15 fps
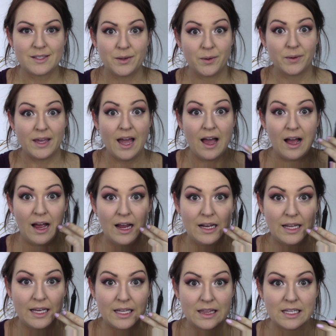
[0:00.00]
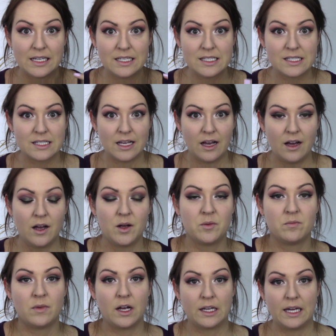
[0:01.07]
So yeah, I like this.
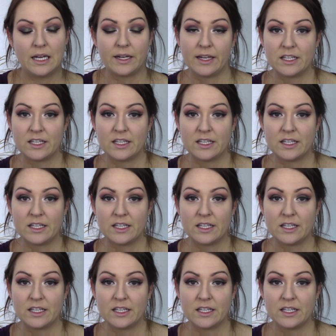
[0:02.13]
Again,